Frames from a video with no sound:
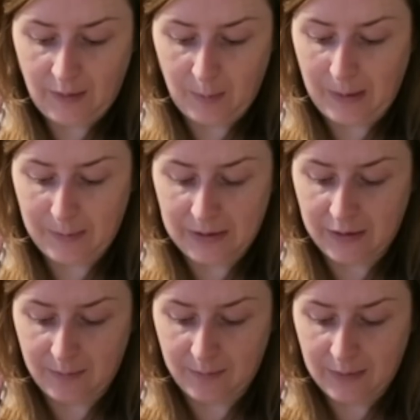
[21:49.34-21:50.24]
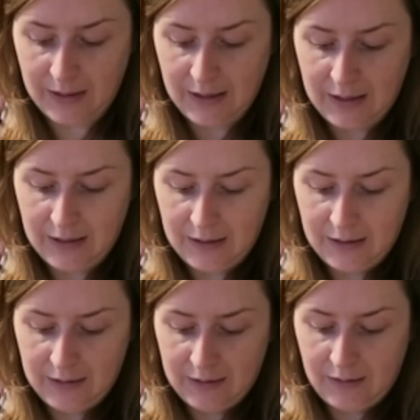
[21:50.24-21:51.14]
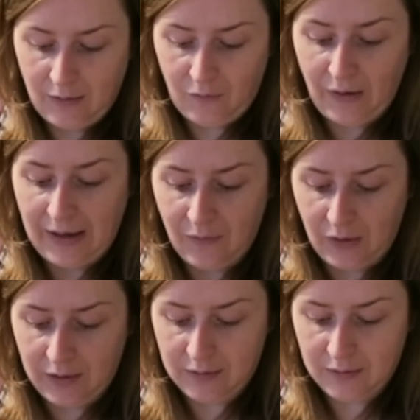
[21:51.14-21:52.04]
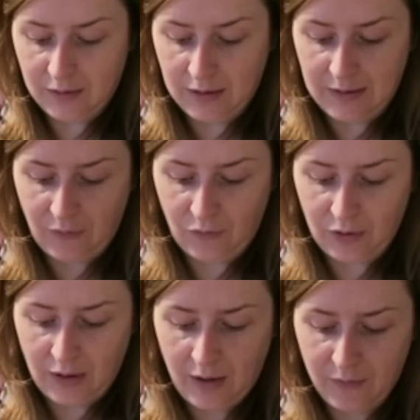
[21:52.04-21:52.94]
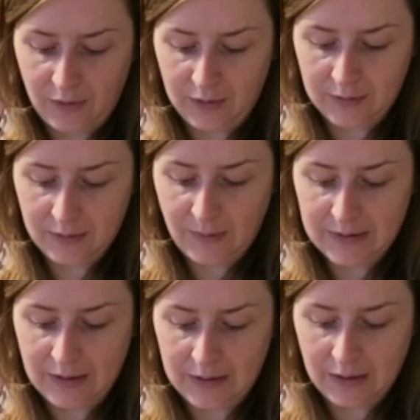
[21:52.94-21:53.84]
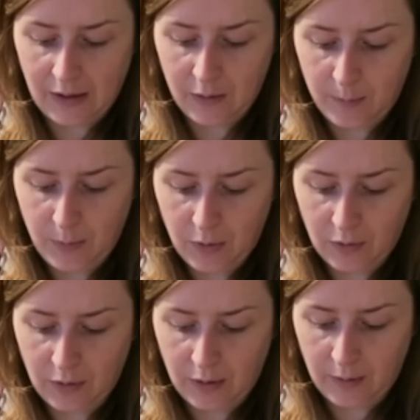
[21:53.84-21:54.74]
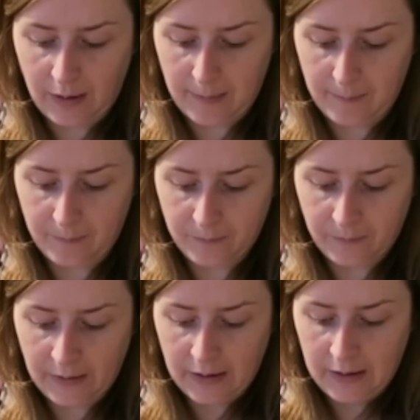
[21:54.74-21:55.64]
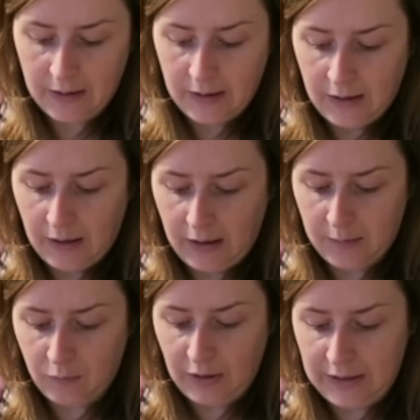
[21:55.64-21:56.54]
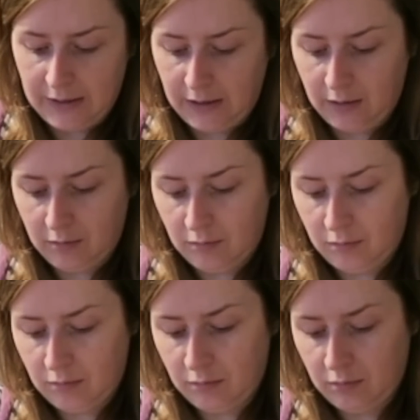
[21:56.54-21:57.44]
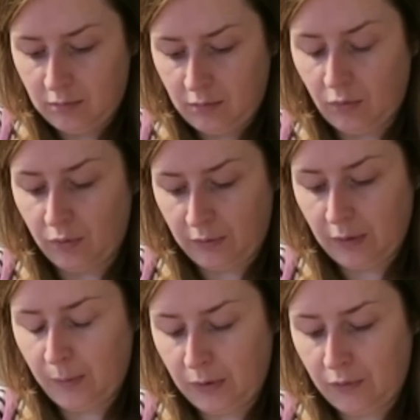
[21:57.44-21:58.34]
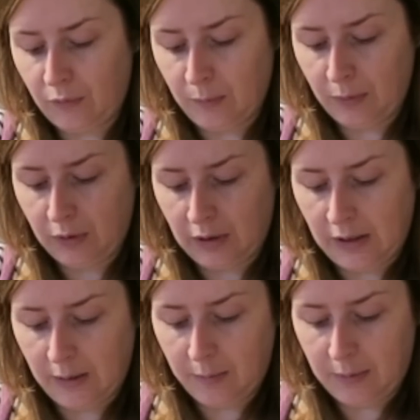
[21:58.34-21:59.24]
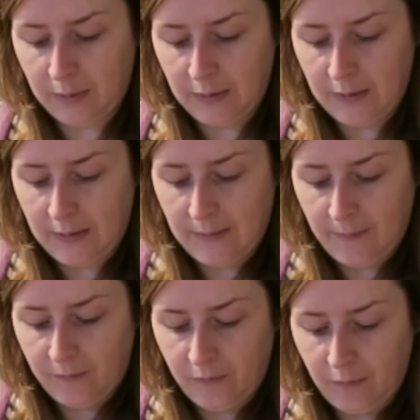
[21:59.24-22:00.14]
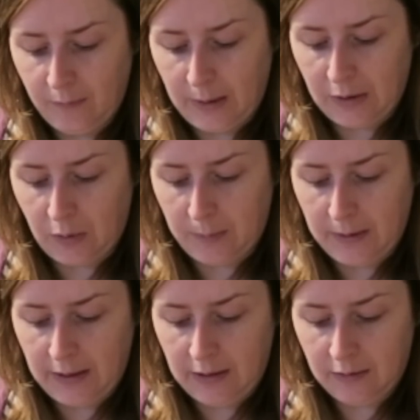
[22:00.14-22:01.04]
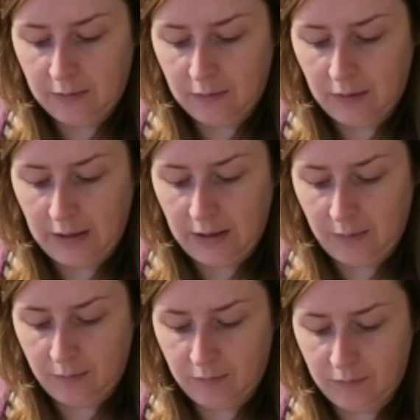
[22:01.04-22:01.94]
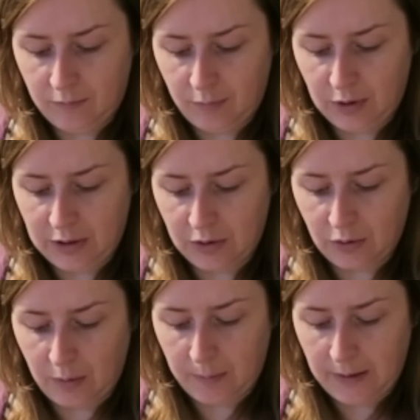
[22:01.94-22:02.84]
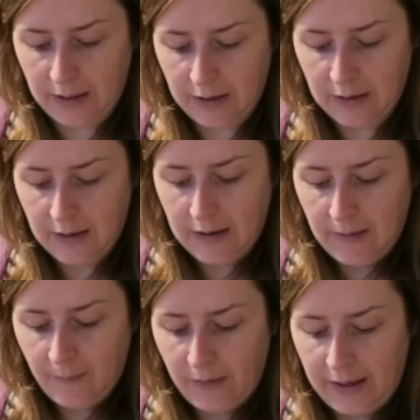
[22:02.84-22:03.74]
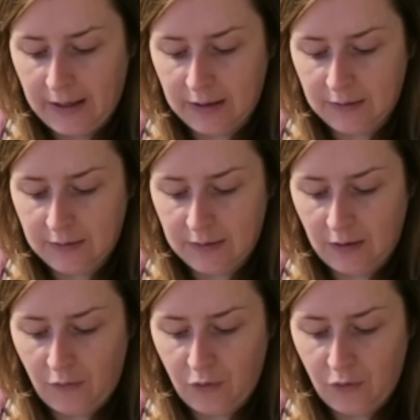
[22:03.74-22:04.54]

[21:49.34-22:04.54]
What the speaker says: the people in them favour a different cover. It's fascinating. Like the book that I'm reading, or the book from book club, my copy, the British copy, has a